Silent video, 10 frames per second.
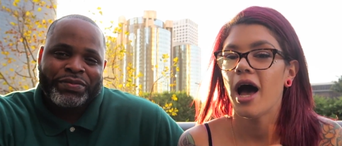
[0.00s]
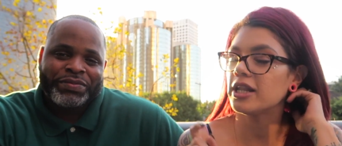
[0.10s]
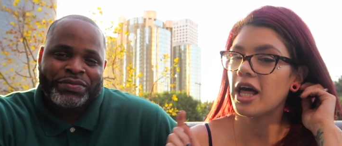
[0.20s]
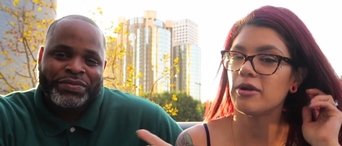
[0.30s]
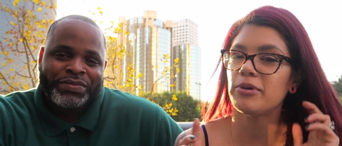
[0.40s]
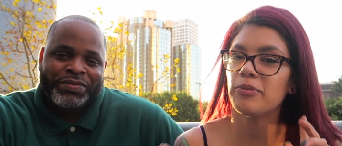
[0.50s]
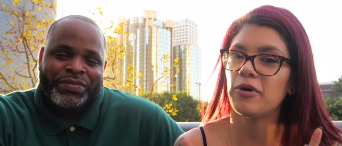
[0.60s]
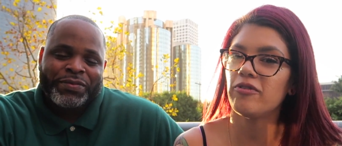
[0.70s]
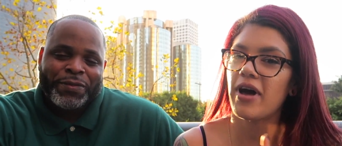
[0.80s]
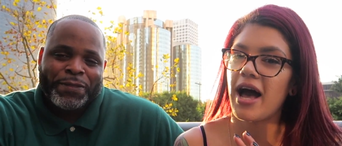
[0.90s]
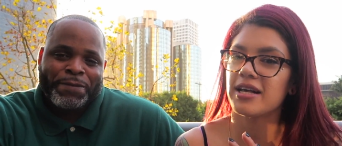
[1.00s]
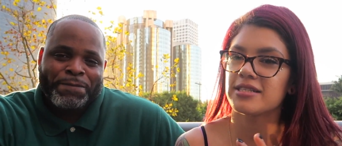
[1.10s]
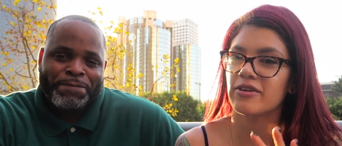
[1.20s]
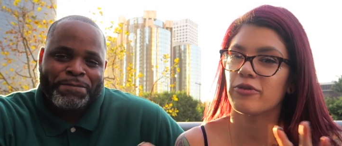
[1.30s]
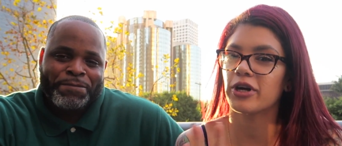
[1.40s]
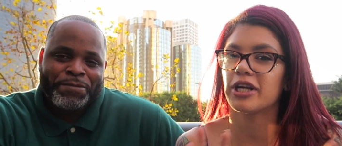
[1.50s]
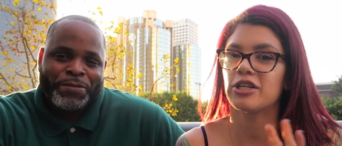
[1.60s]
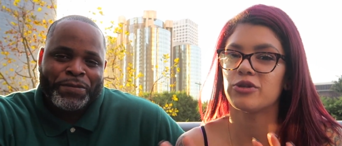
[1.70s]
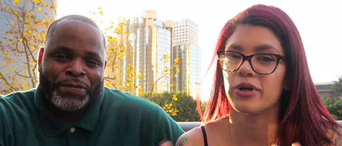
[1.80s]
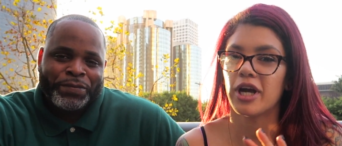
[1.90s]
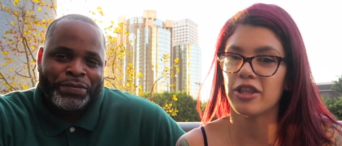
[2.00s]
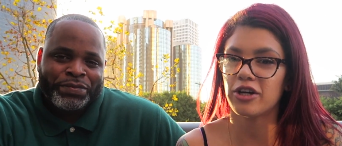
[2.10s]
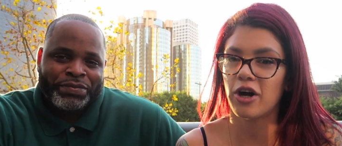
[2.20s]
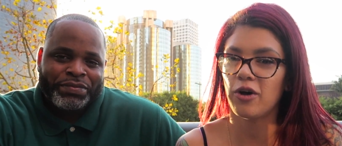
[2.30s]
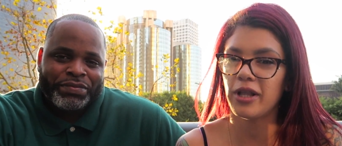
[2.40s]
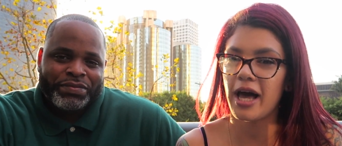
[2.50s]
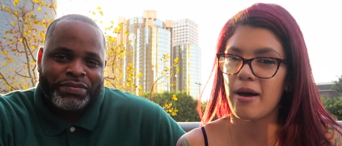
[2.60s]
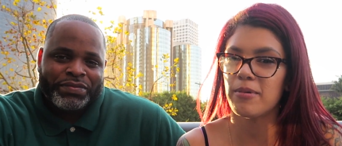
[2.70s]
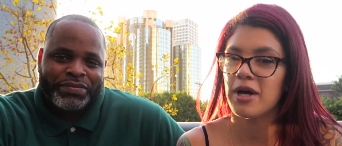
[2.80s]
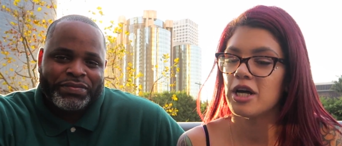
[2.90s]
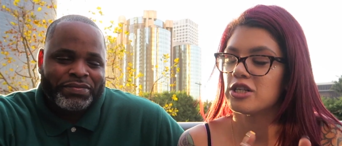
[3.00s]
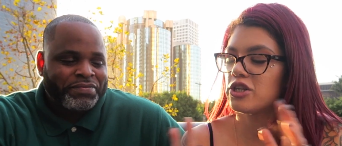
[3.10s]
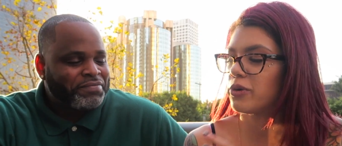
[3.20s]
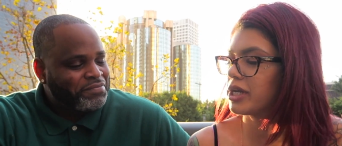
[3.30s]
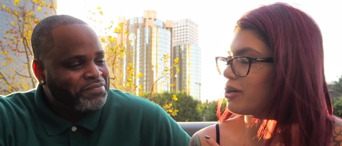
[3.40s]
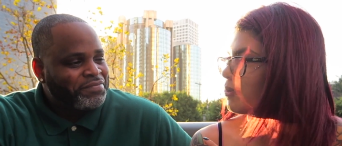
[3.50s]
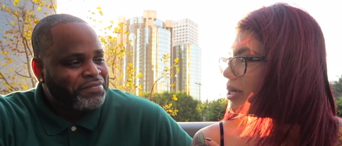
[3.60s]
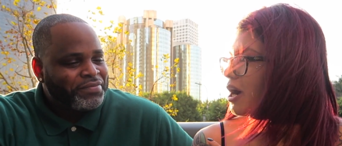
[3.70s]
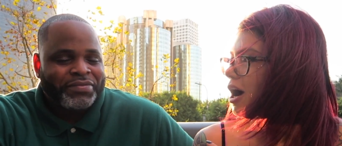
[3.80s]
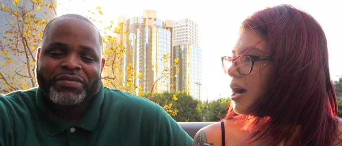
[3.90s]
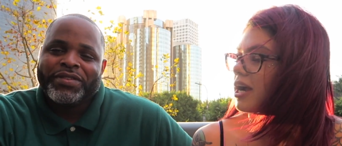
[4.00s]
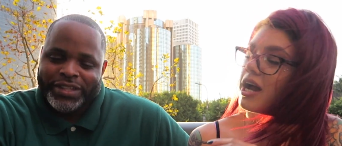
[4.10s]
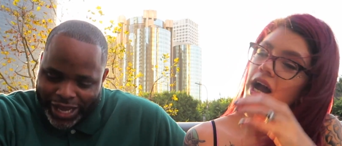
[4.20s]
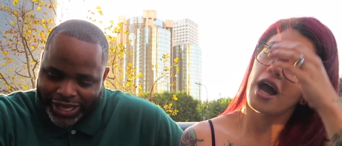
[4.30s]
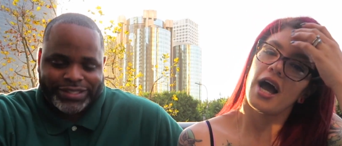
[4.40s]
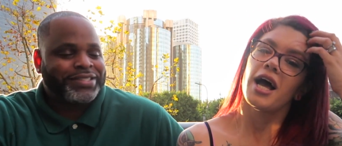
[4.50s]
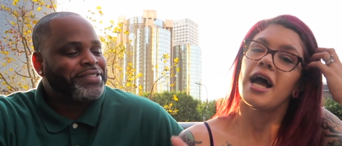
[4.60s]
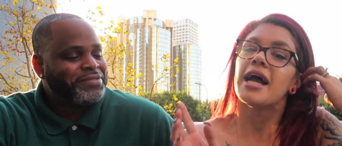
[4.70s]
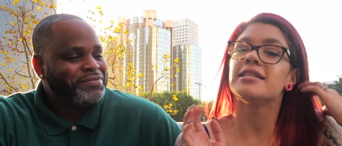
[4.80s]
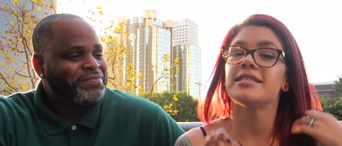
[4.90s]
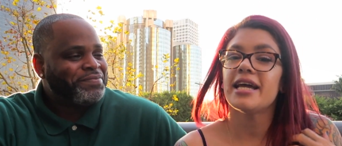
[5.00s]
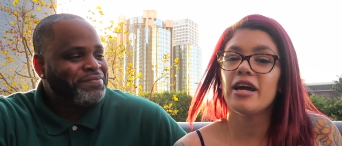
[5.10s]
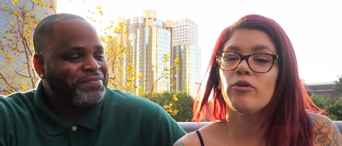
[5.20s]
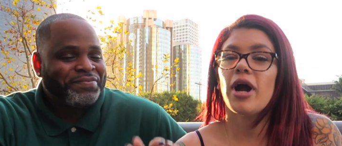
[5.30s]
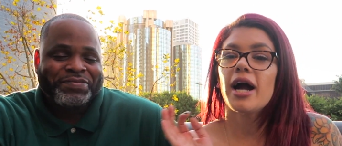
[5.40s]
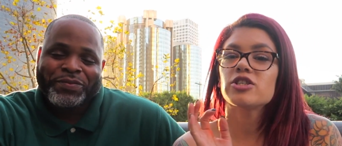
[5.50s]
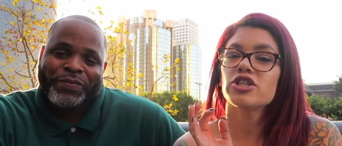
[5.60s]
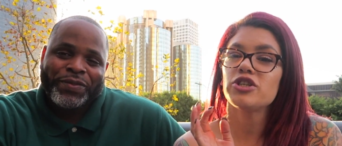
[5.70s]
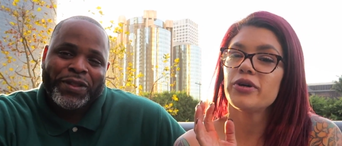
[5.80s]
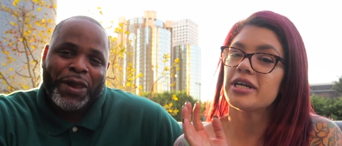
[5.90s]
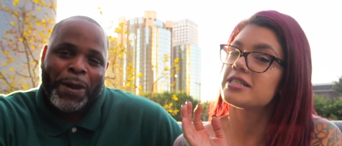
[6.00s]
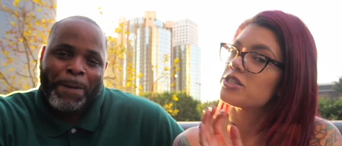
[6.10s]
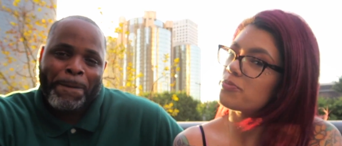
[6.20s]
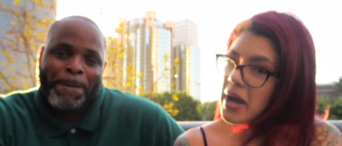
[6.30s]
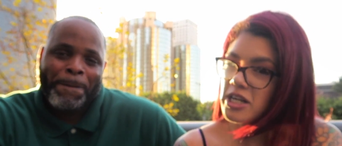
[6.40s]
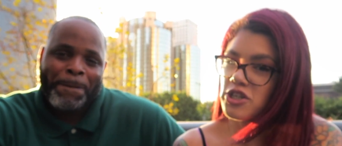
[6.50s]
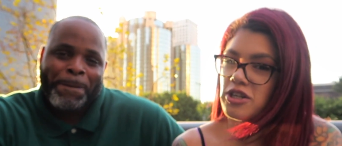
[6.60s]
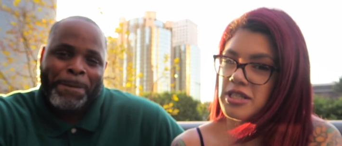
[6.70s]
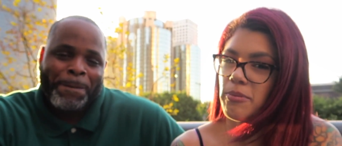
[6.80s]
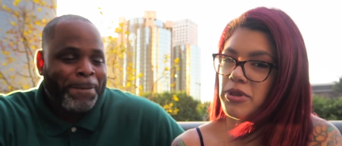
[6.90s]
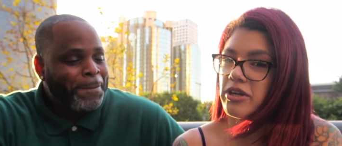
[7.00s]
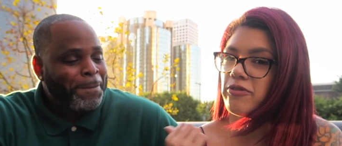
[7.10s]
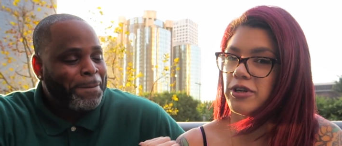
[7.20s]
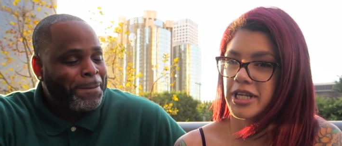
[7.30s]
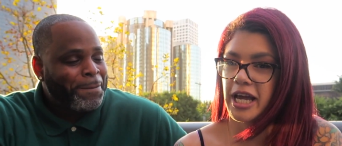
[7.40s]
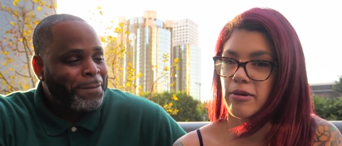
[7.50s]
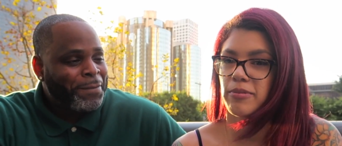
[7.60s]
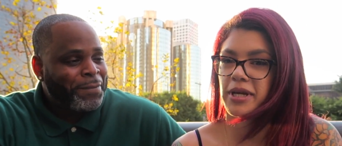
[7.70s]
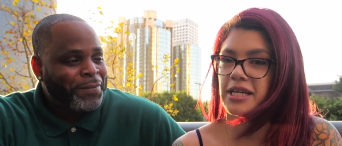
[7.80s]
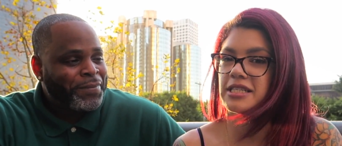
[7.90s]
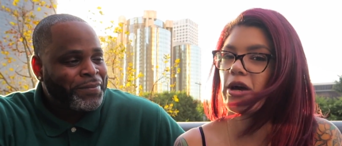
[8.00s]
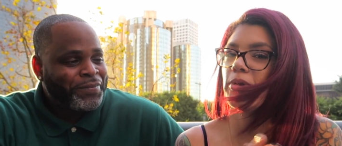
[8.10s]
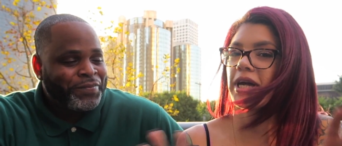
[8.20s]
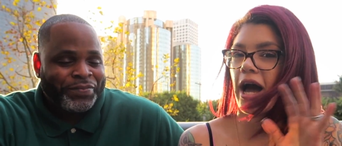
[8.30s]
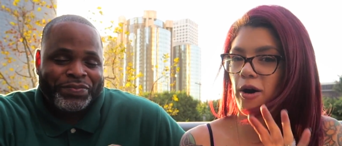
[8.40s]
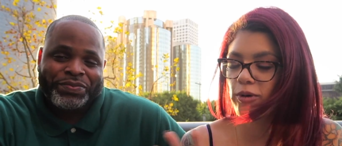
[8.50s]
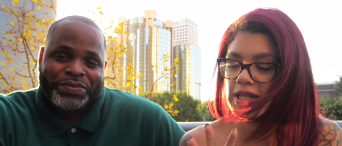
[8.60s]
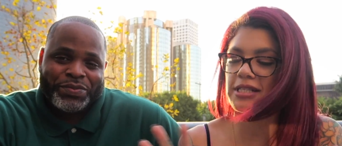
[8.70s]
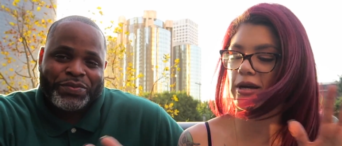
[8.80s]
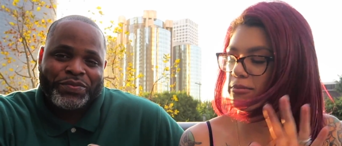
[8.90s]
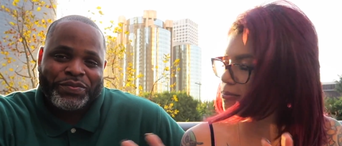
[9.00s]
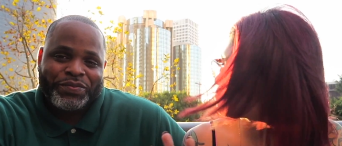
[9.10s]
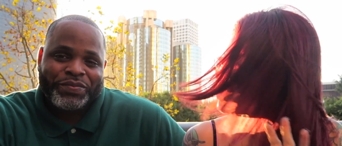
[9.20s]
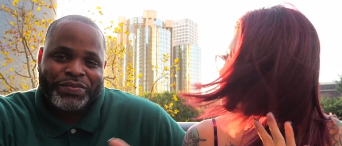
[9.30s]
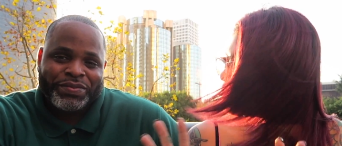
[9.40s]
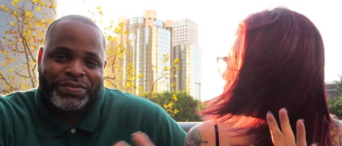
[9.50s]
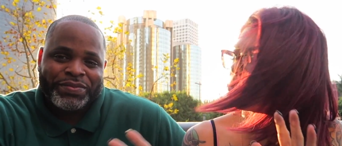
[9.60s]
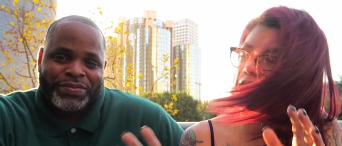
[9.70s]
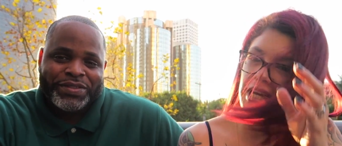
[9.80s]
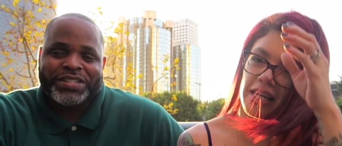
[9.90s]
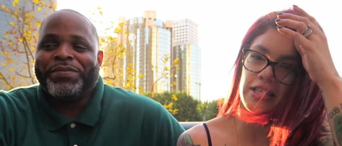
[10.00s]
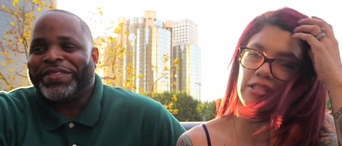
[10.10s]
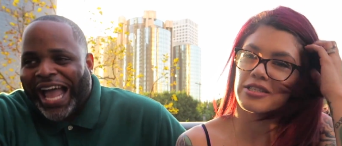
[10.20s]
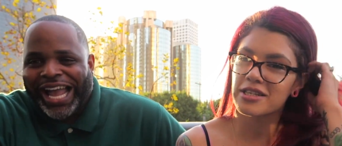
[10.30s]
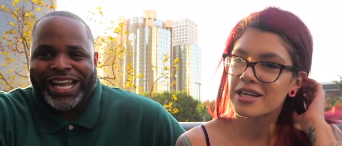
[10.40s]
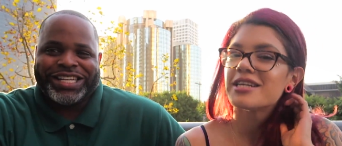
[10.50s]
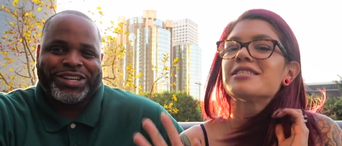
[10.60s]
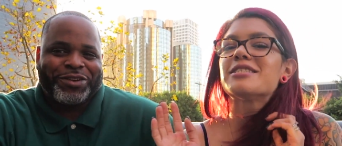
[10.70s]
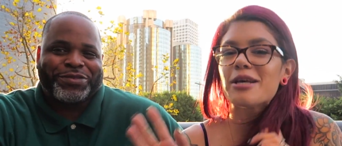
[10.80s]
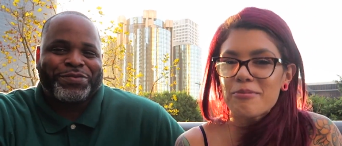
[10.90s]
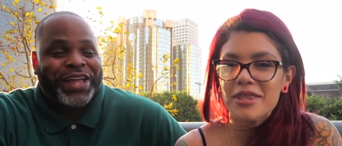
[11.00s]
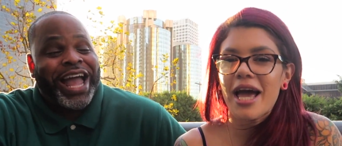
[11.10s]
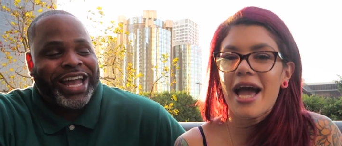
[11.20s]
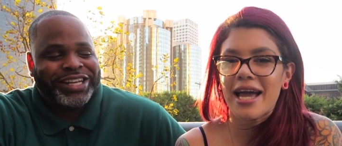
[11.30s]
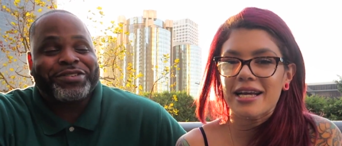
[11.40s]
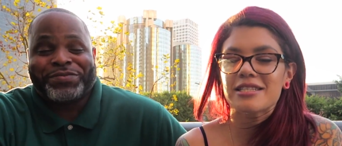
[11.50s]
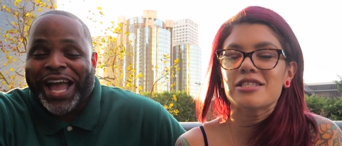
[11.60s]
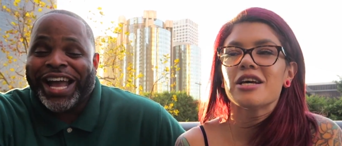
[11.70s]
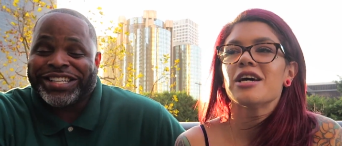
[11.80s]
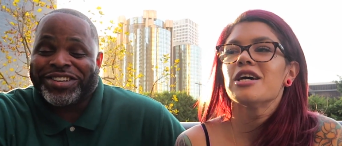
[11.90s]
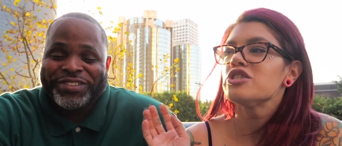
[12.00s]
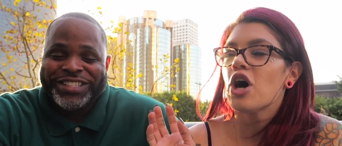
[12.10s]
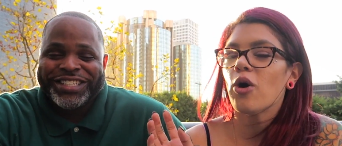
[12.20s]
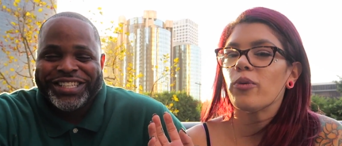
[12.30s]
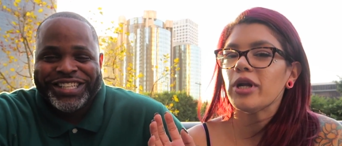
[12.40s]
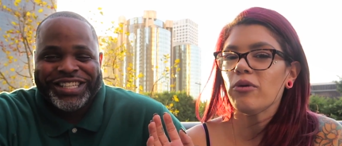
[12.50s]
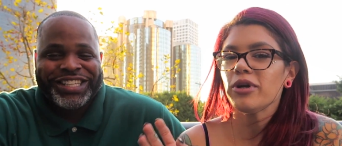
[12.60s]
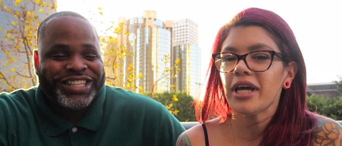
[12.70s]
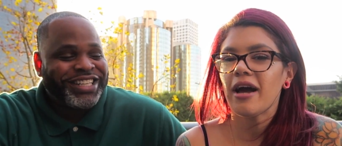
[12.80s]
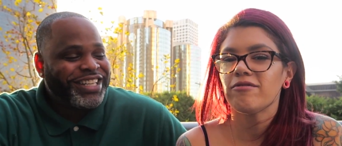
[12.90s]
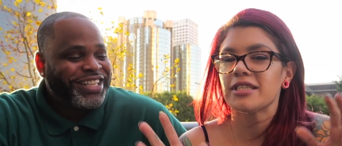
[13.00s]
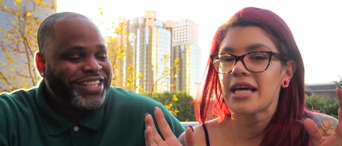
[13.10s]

Speaker 1: And a lot of people have asked if we are gonna do another collab, so here we are. Yes and today we're actually doing a special something for Daym. He's coming out with some some new things. Some things on some, some things. So we don't really have